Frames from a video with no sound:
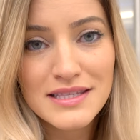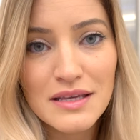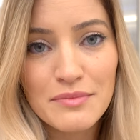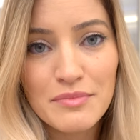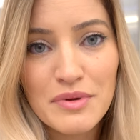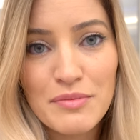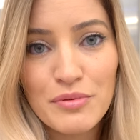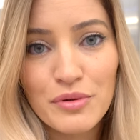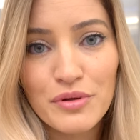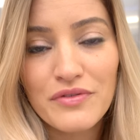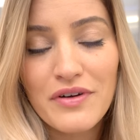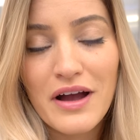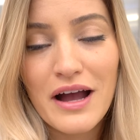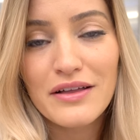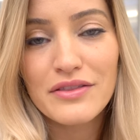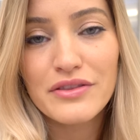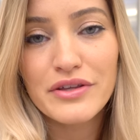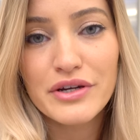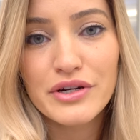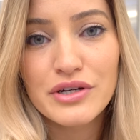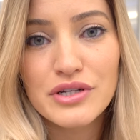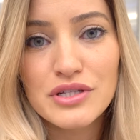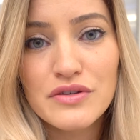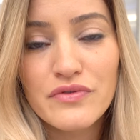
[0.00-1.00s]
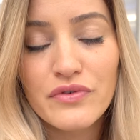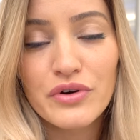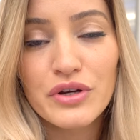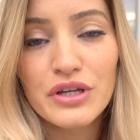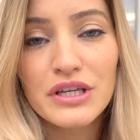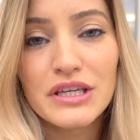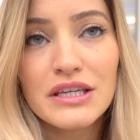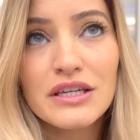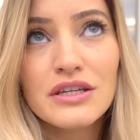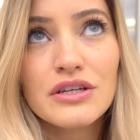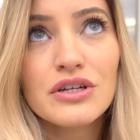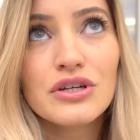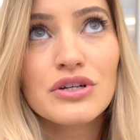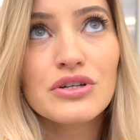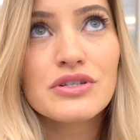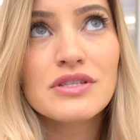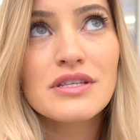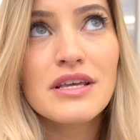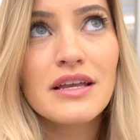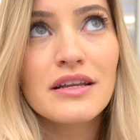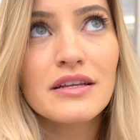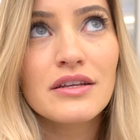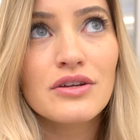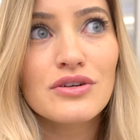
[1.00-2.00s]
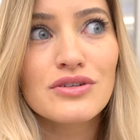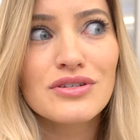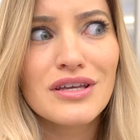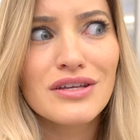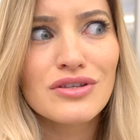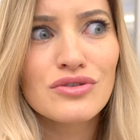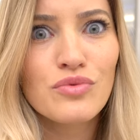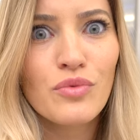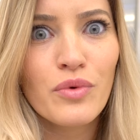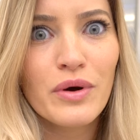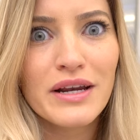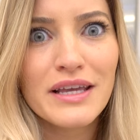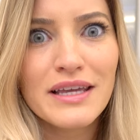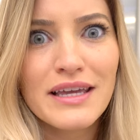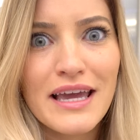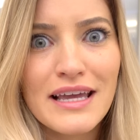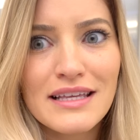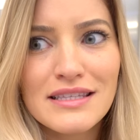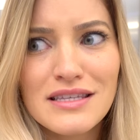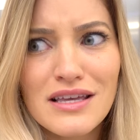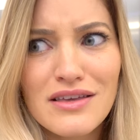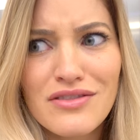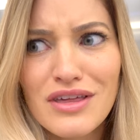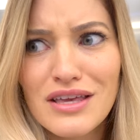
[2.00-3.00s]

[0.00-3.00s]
Some people have had theirs for years and years, like twenty-eight.